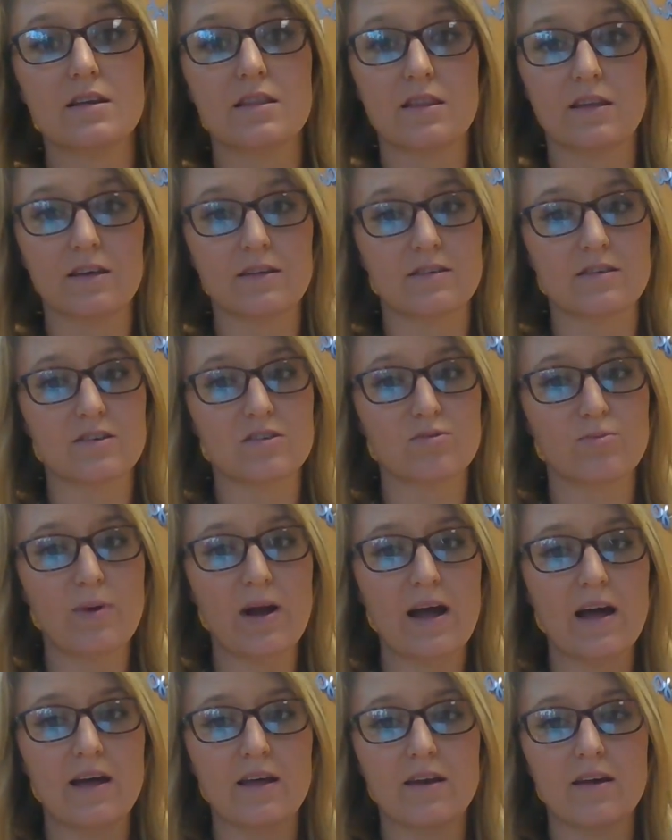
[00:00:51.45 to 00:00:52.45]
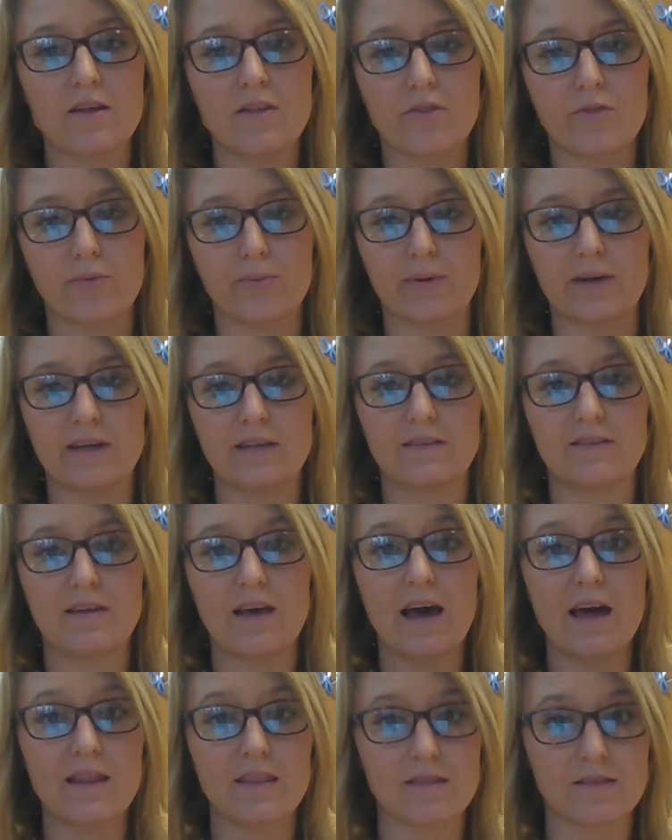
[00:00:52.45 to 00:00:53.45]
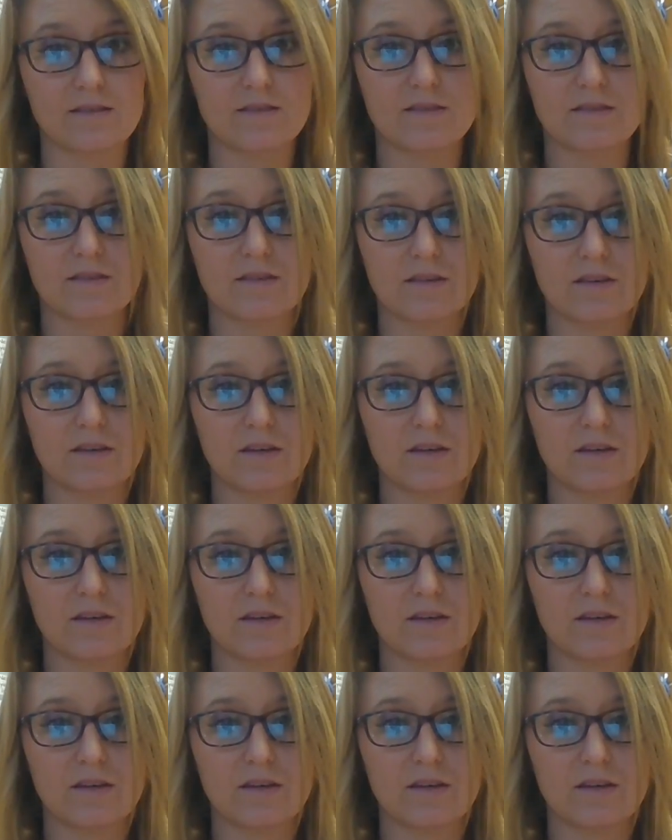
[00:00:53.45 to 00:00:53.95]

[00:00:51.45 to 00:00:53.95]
is read 3/10.